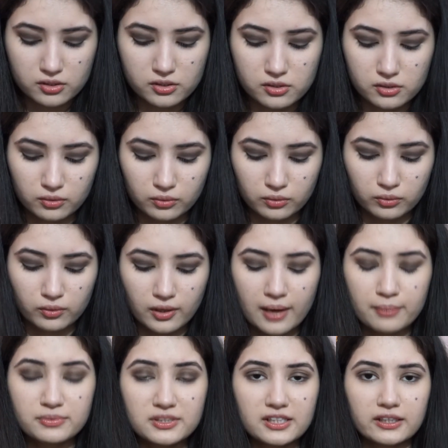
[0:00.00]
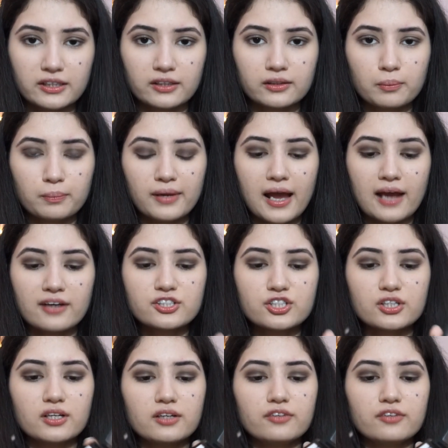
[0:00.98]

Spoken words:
So I'm taking the black shade